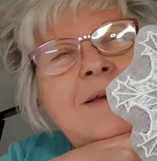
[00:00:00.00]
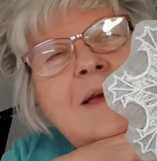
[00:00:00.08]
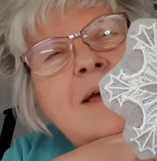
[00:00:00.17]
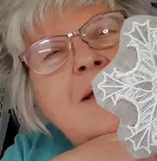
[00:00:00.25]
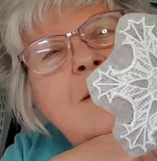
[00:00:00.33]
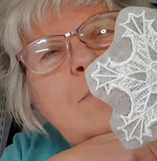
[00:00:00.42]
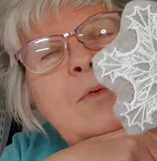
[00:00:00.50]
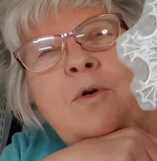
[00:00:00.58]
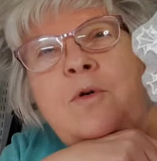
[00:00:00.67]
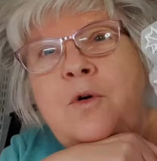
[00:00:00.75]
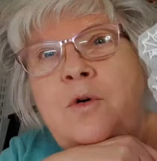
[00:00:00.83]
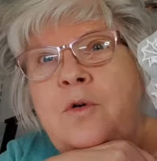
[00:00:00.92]
yeah, but
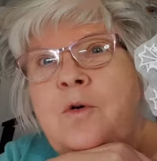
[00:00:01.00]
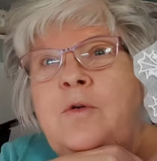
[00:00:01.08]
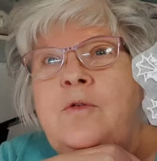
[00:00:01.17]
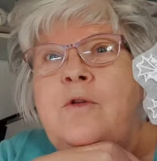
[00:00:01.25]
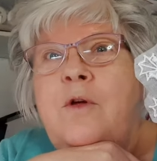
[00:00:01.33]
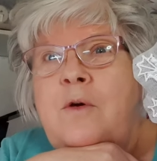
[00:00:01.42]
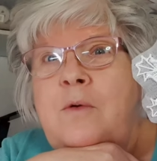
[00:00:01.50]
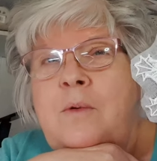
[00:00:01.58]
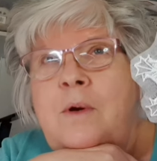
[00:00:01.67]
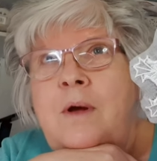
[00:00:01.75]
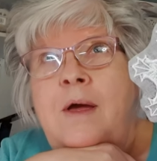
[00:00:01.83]
you could also